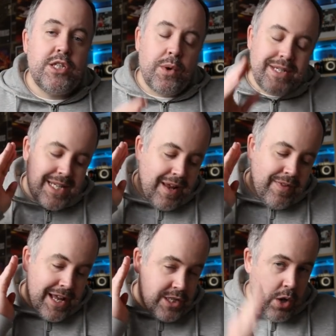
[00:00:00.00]
so I set
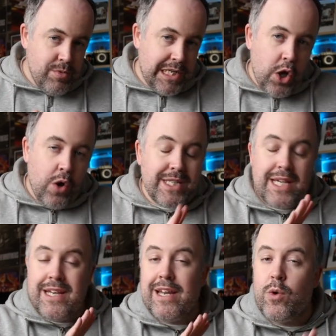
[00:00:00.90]
that so it was locked
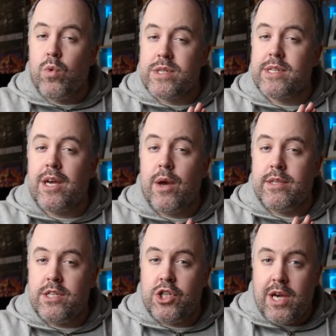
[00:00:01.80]
in and it wasn't
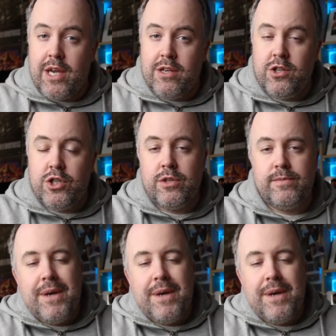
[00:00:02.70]
going to change.